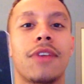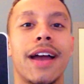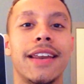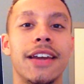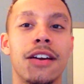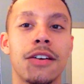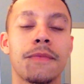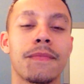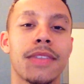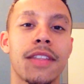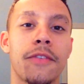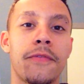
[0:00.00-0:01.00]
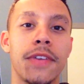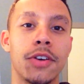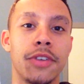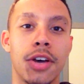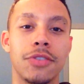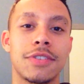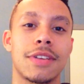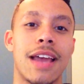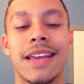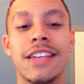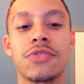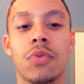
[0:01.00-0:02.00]
right here, Field Notes.
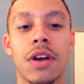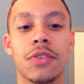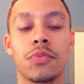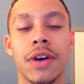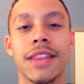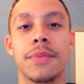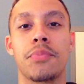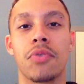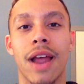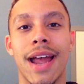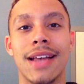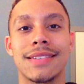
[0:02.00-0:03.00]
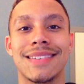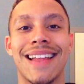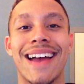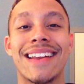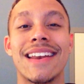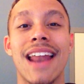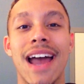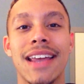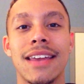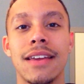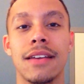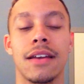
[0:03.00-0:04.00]
He's worked with brands like
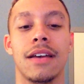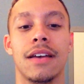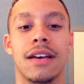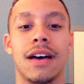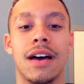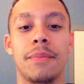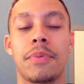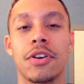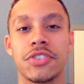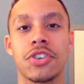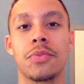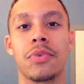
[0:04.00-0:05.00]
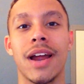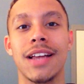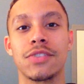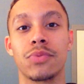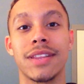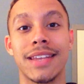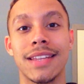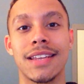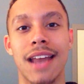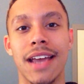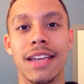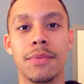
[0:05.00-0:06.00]
Nike, um, personal brands within the
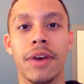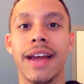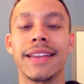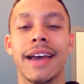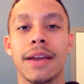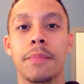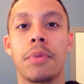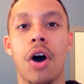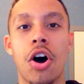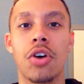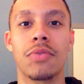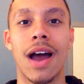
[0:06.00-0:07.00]
Nike brand like Paul